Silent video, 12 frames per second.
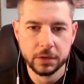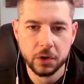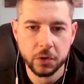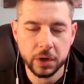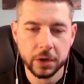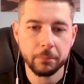You
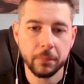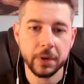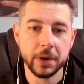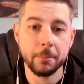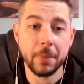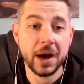know,
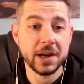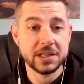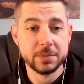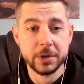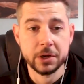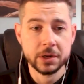in my
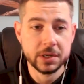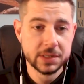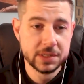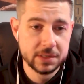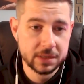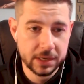
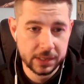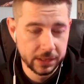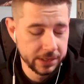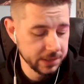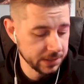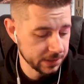experience, at
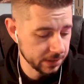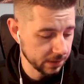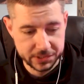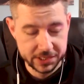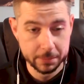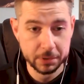least,
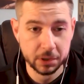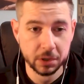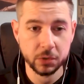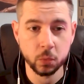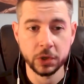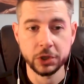
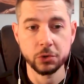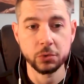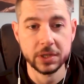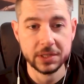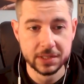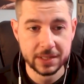typically when
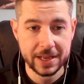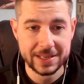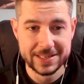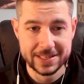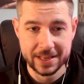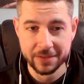you get to
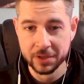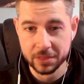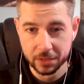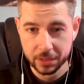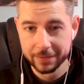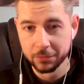that
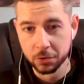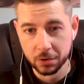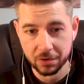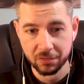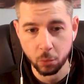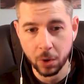7th
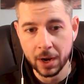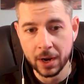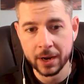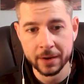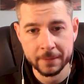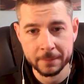level of
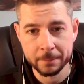why,